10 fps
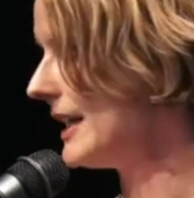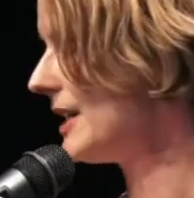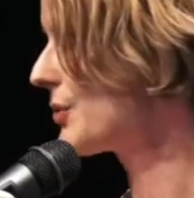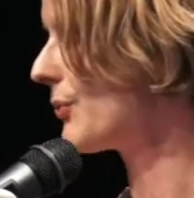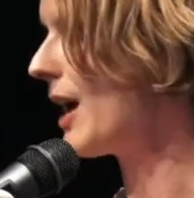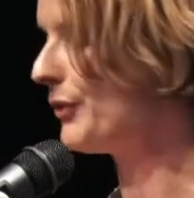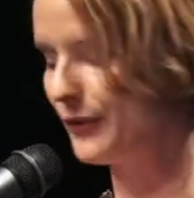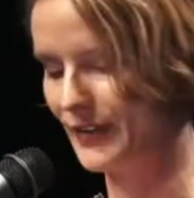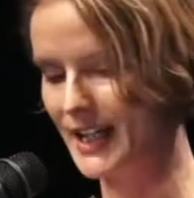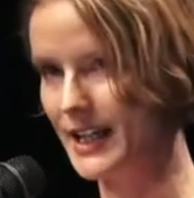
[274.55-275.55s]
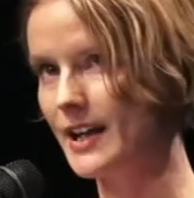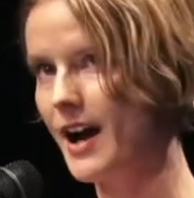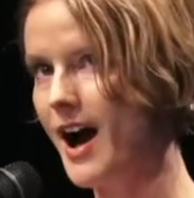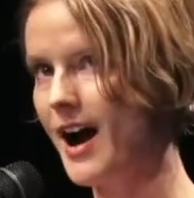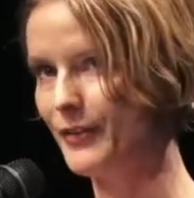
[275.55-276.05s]
each roughly
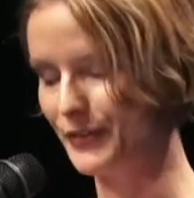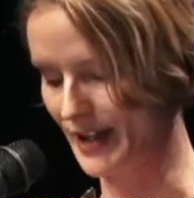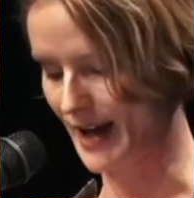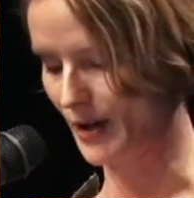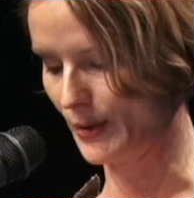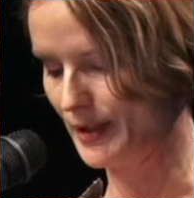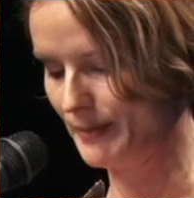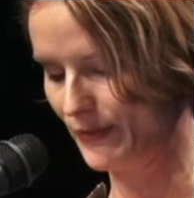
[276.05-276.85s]
a half an hour,